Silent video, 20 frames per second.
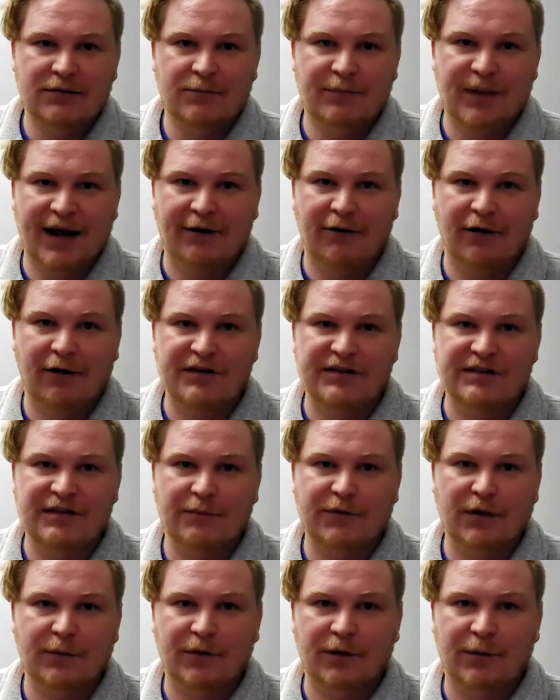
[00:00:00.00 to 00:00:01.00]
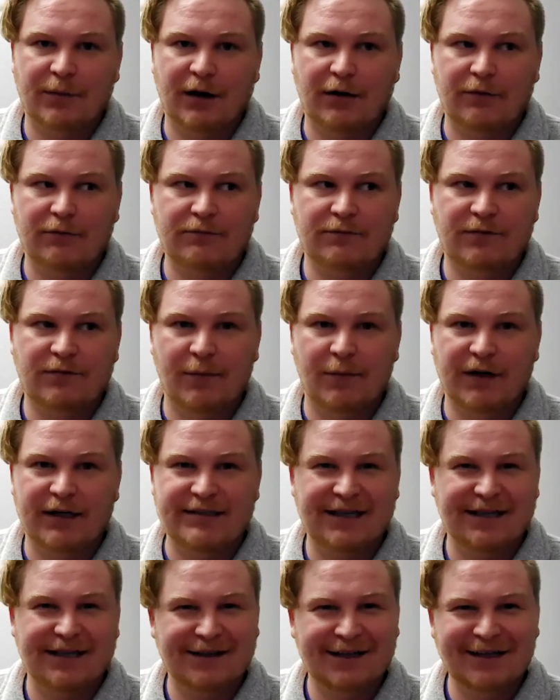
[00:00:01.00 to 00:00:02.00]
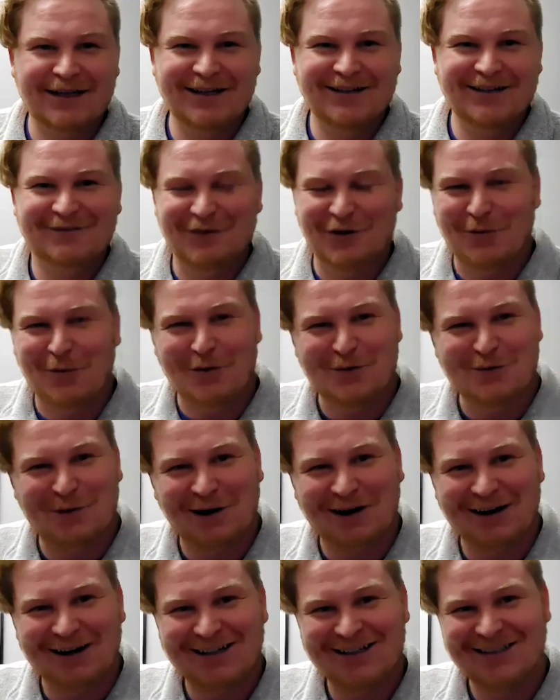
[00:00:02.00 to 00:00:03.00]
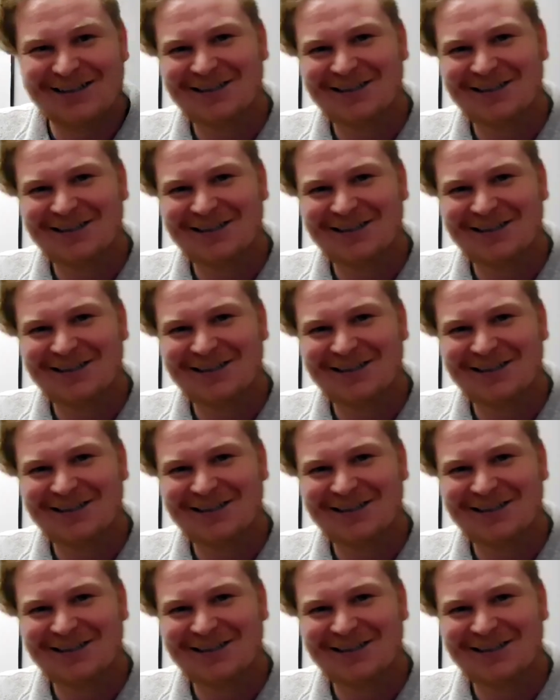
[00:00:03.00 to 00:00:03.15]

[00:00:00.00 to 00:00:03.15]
background summed up in about 5 minutes, I think, for the most part.